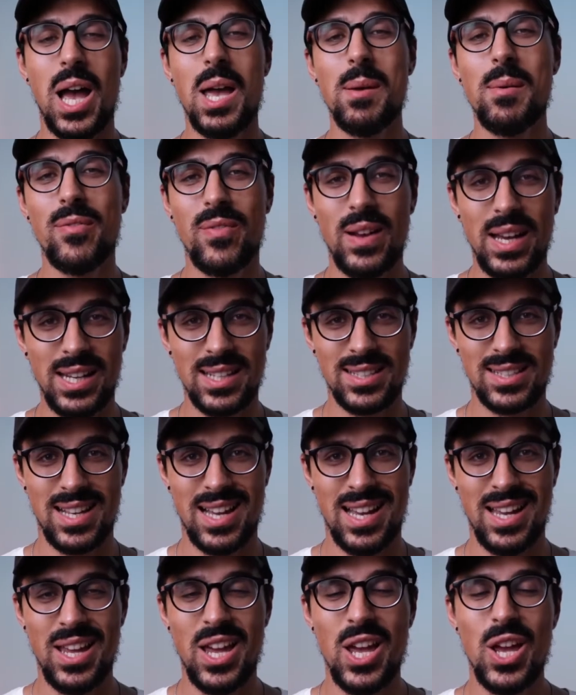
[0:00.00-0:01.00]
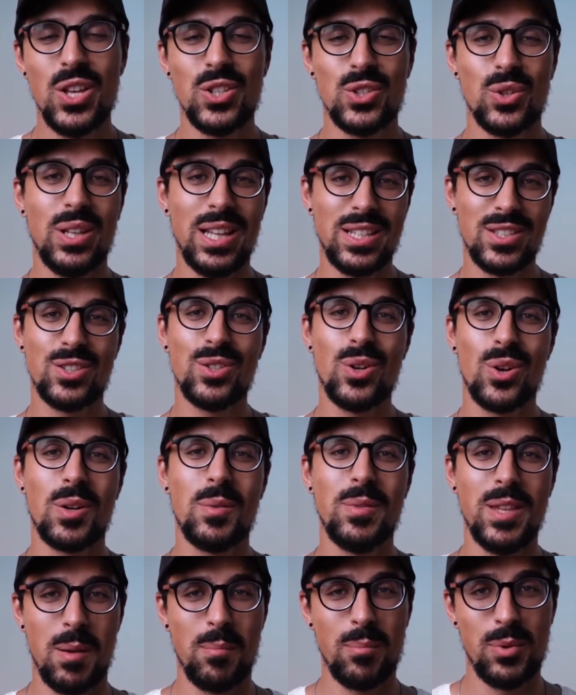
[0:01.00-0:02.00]
I'm a finance guy, so let's
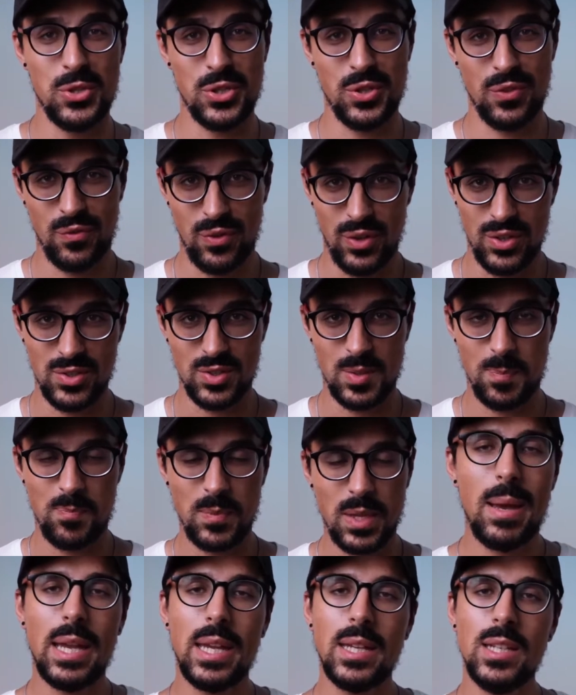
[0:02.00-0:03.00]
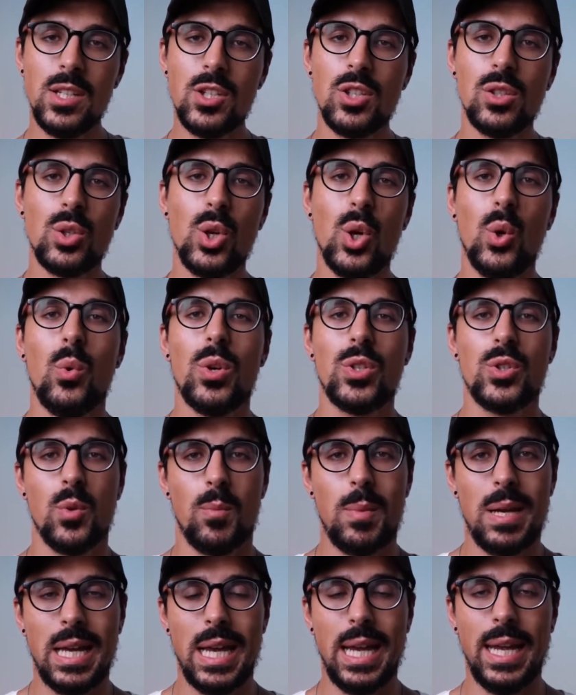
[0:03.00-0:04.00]
talk numbers first. My initial goal was to
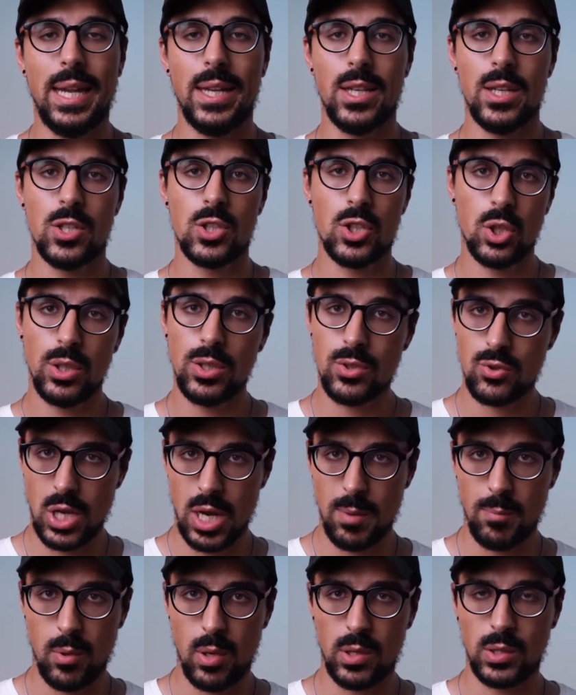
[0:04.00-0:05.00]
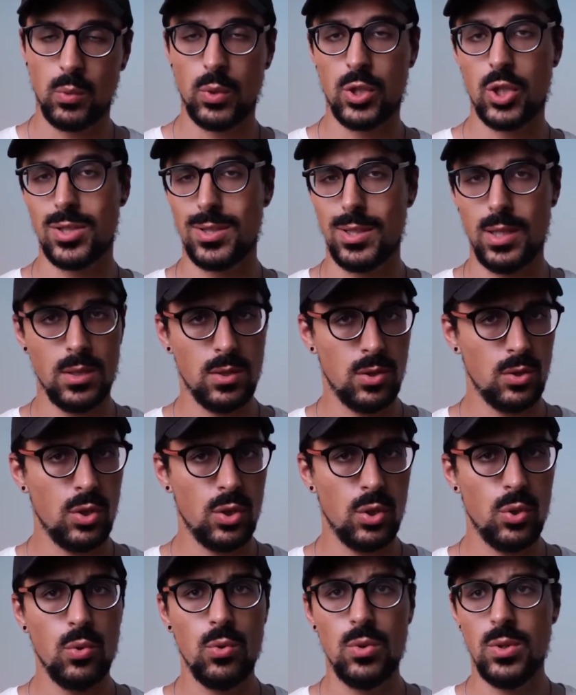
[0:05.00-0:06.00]
buy a solid tripod, which is easy
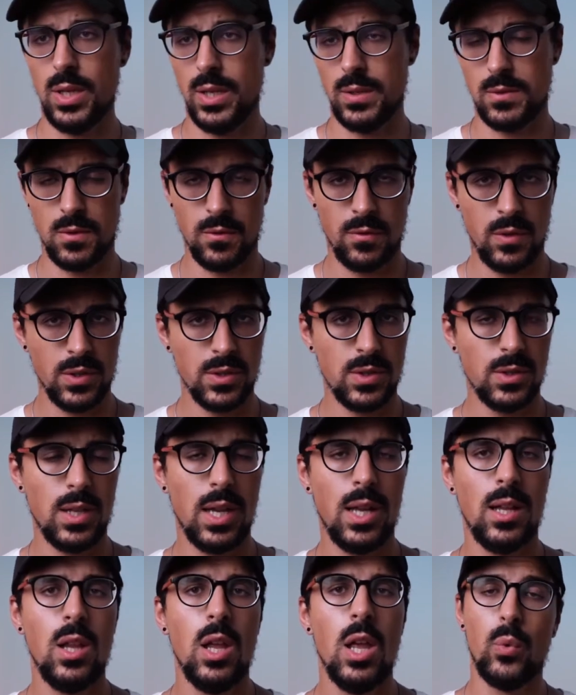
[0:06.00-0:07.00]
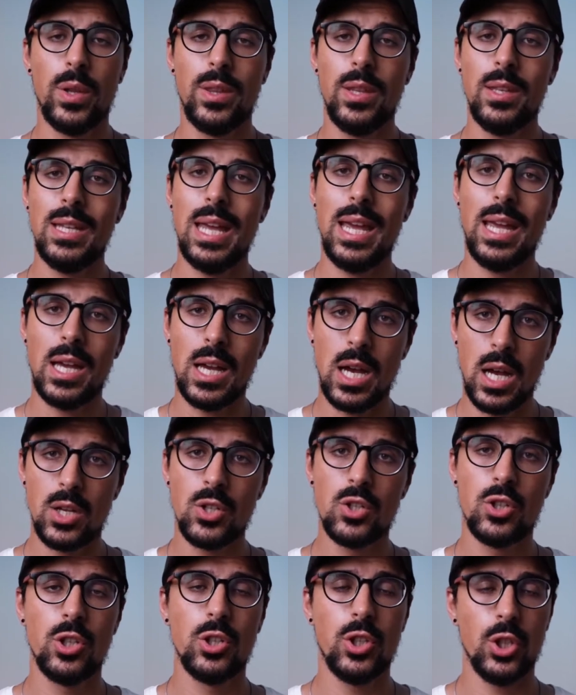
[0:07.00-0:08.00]
to use, it's versatile, within a
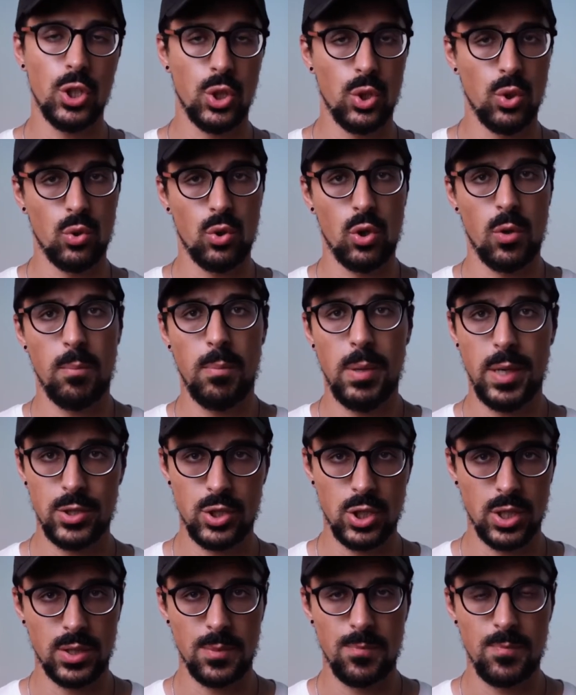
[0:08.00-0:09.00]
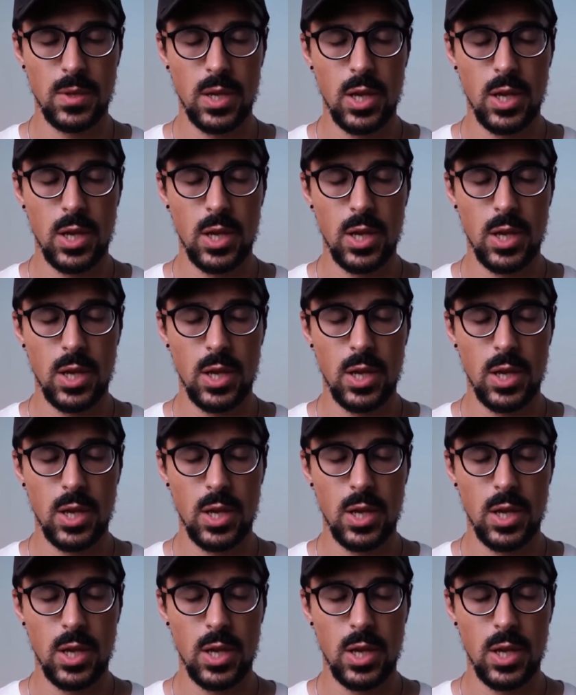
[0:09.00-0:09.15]
100 euro budget.